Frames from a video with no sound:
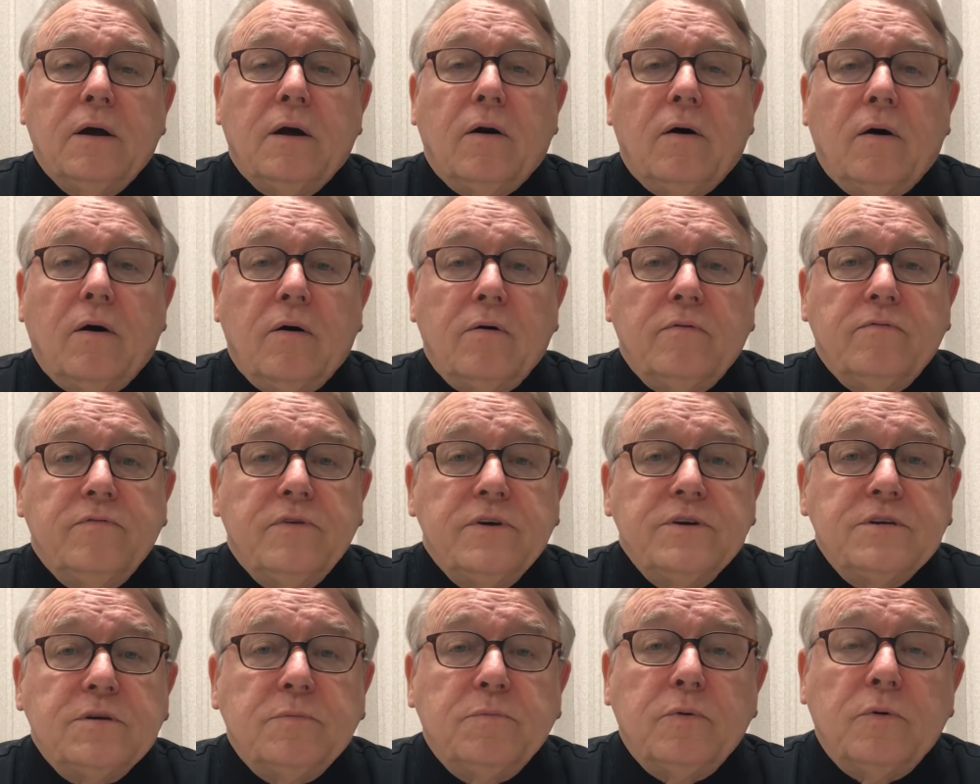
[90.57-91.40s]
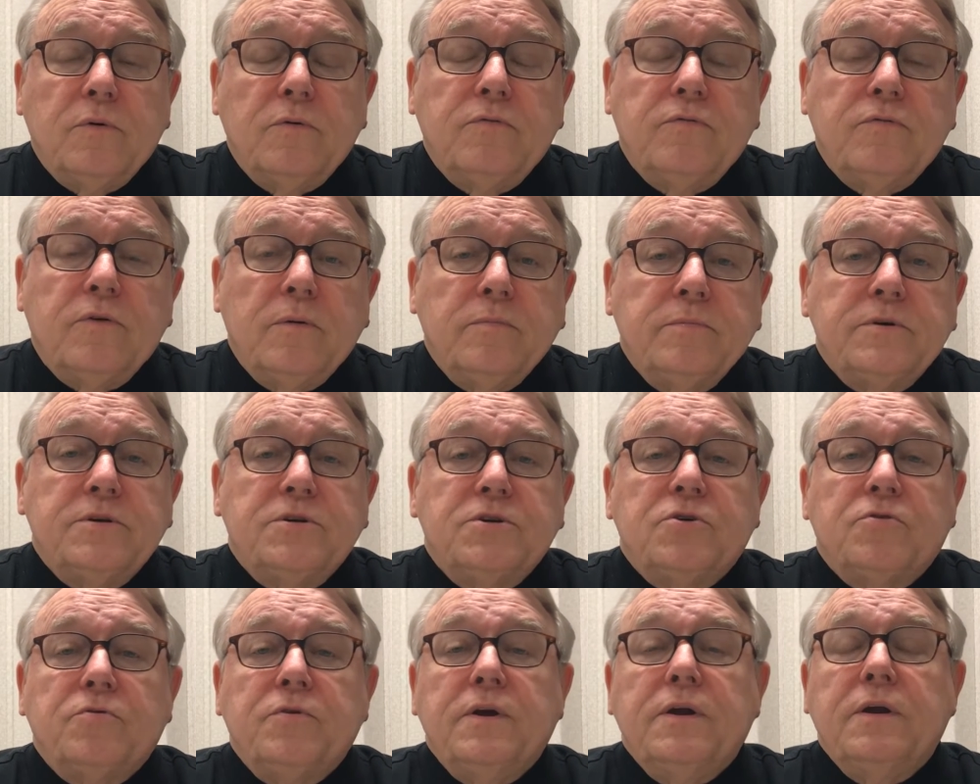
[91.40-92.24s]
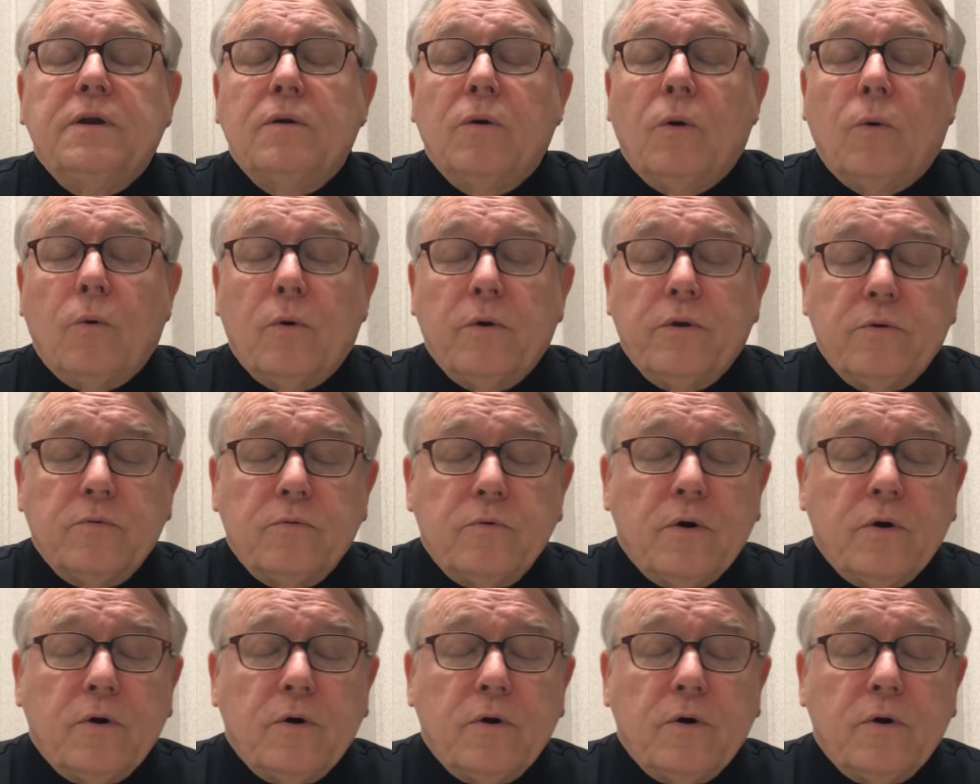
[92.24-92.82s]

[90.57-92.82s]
are visible from the street or the